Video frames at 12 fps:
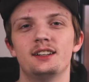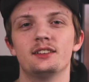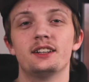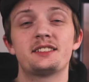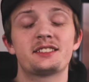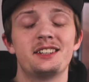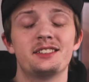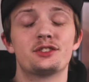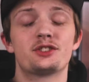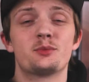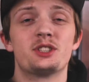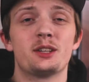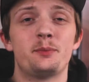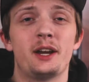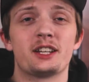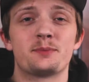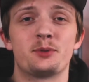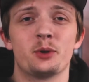Let's get into some
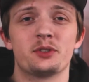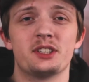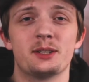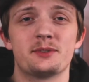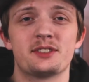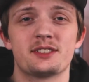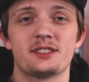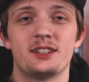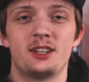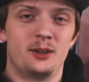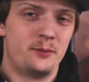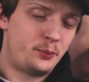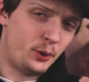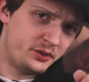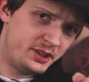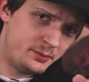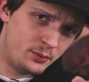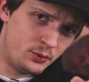Jetpacks pro tips. Pro
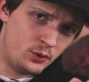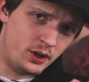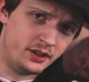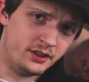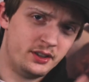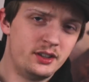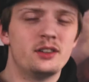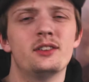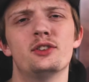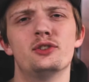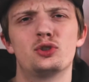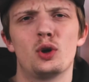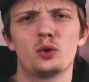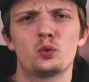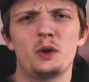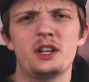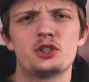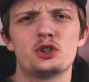tip number 1, don't
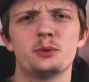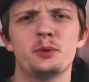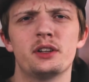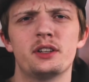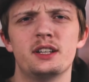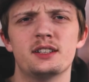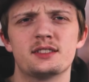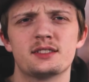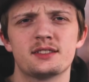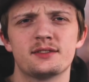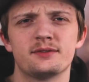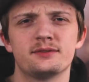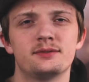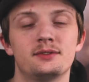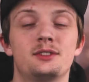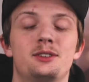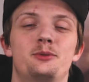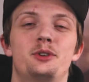waste your abilities.
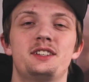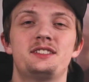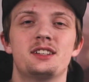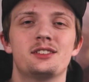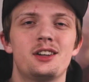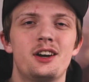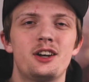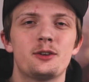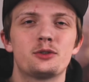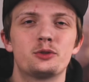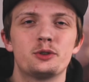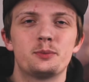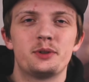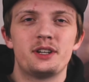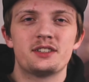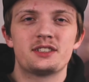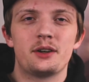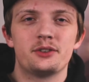What I see a lot of Krul
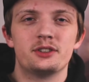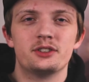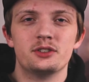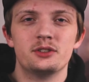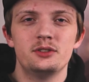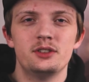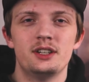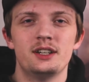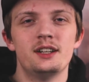players out there do